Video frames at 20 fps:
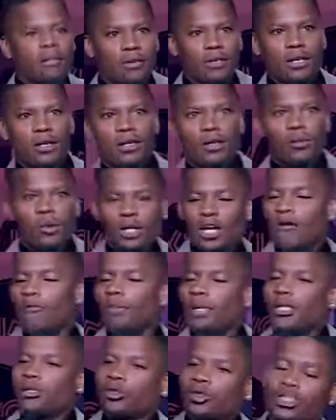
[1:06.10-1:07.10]
life. We'll
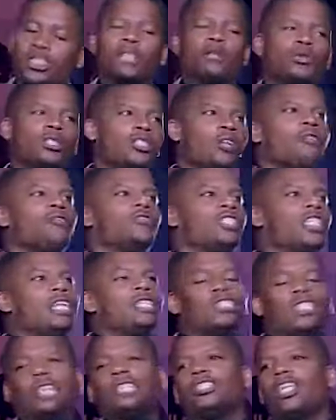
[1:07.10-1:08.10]
never be no Secret
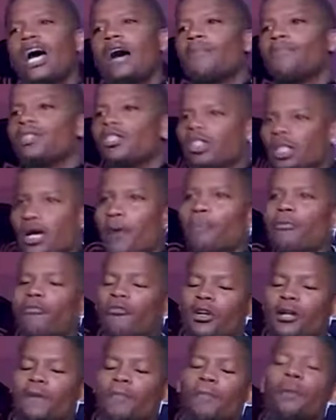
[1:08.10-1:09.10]
Service agent. Their job is to
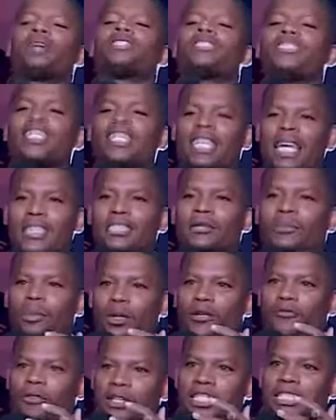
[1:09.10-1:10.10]
jump in front of the president and catch
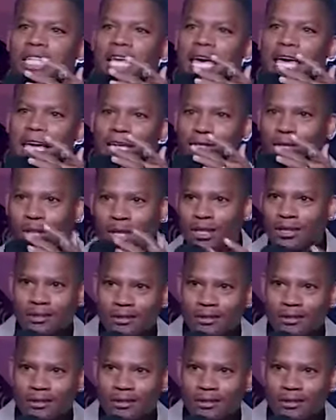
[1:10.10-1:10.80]
a bullet for his ass.